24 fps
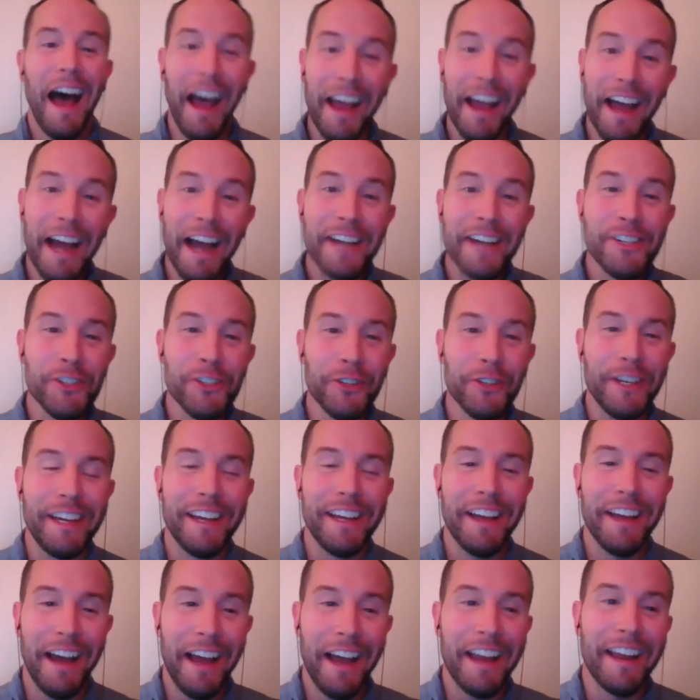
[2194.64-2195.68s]
I
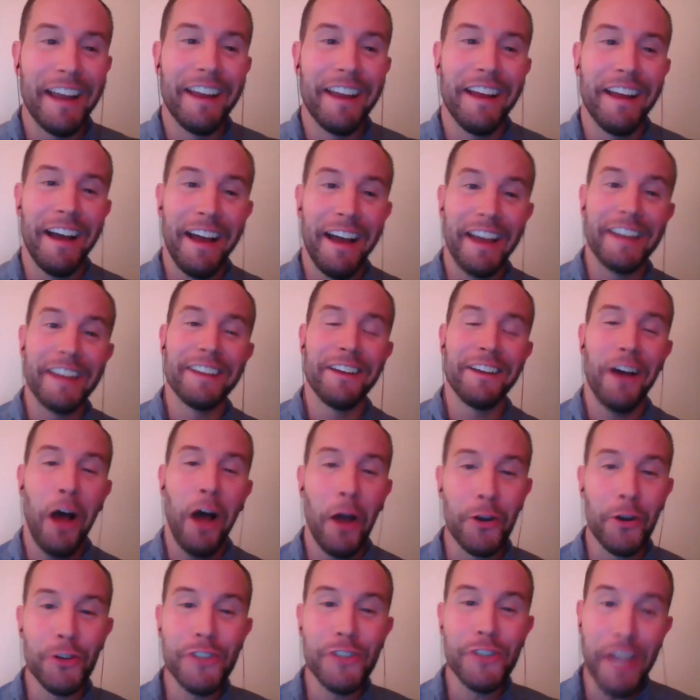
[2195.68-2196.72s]
actually, I, I
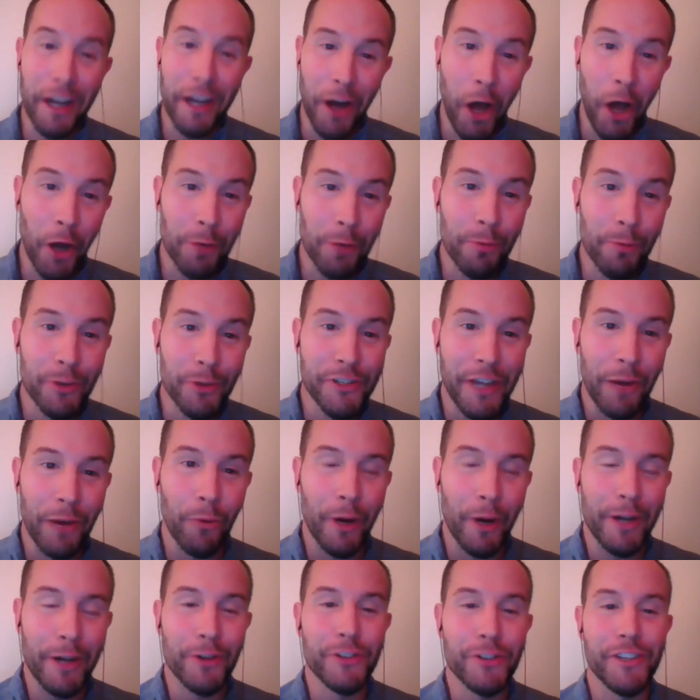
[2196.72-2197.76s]
understand 100%
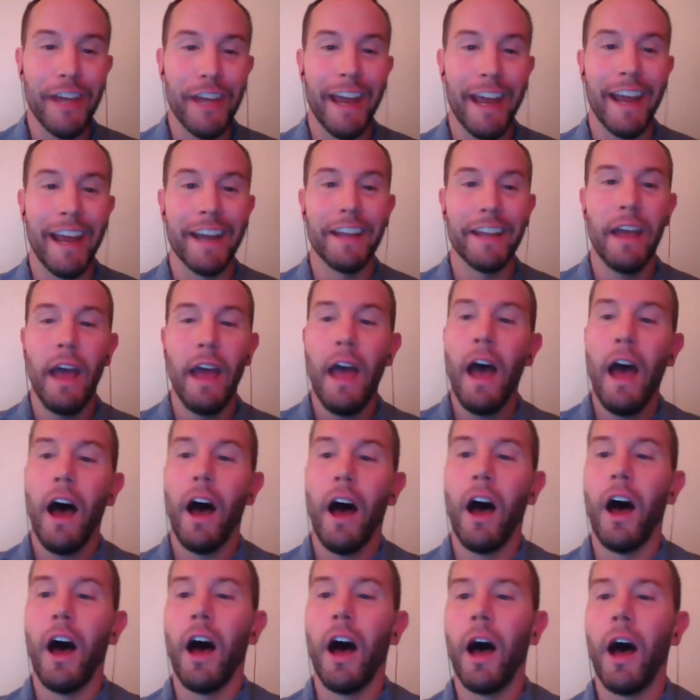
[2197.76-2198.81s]
what you're saying.
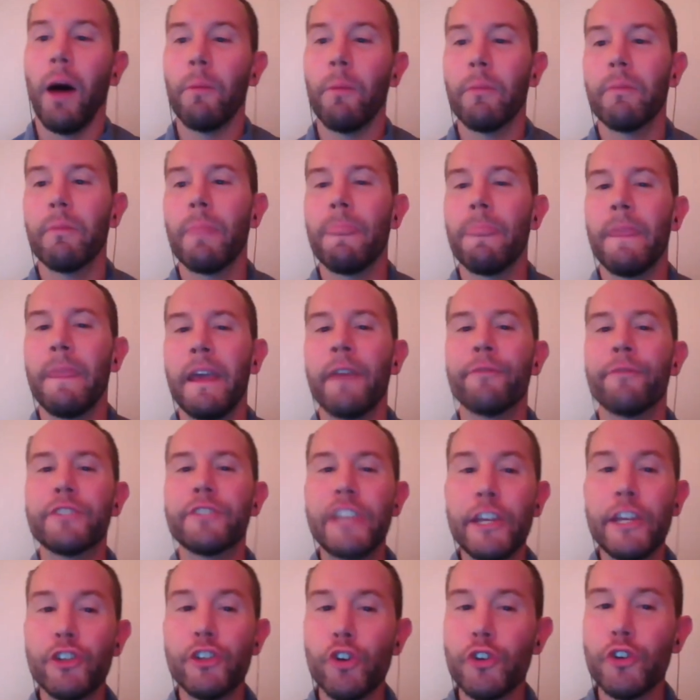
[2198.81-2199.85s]
Um, if
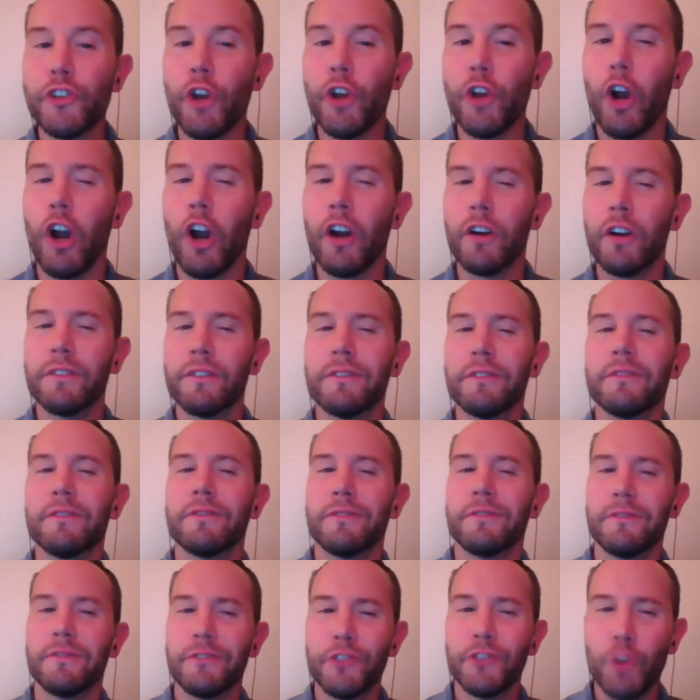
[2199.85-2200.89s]
teachers are
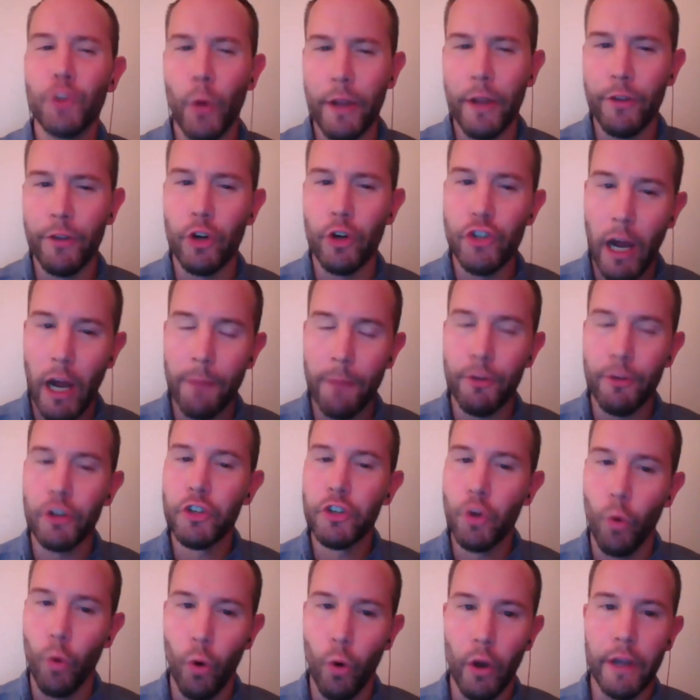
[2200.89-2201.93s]
doing their job, they're
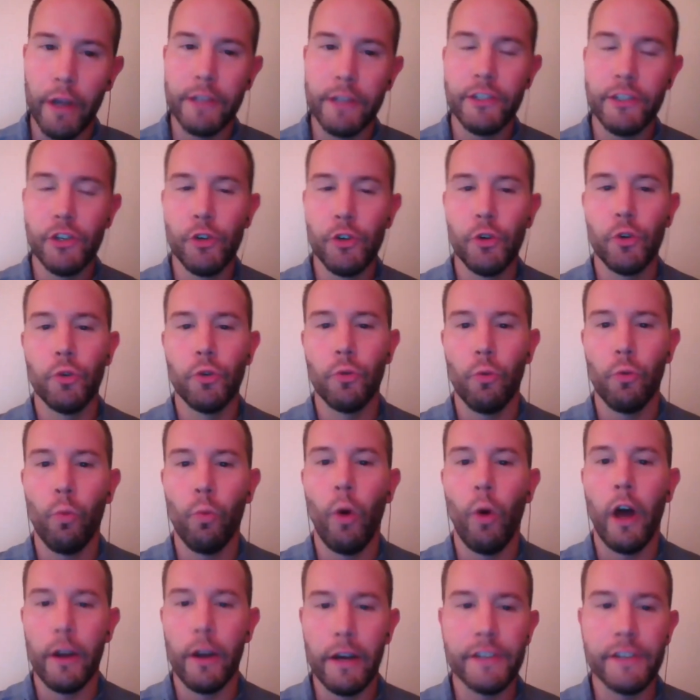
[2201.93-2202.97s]
going to
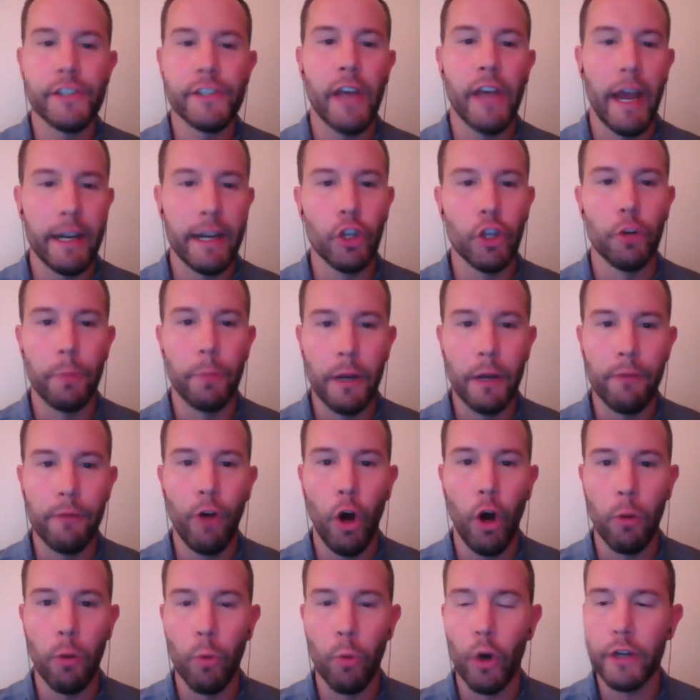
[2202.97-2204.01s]
want to assign a little bit of
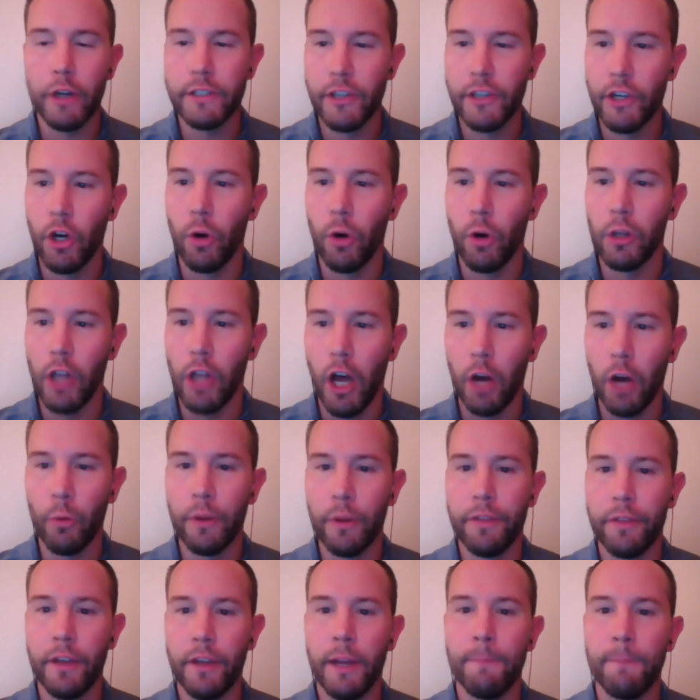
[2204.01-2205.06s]
homework to go along
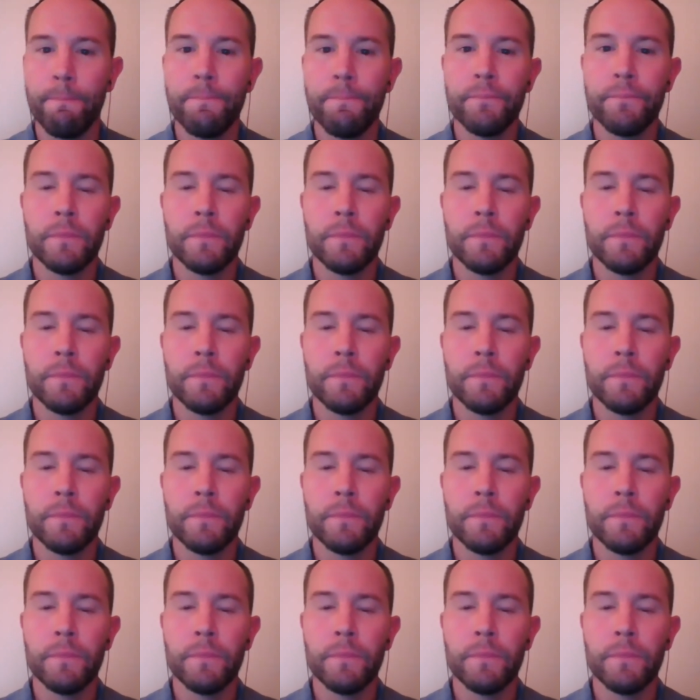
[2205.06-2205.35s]
with it.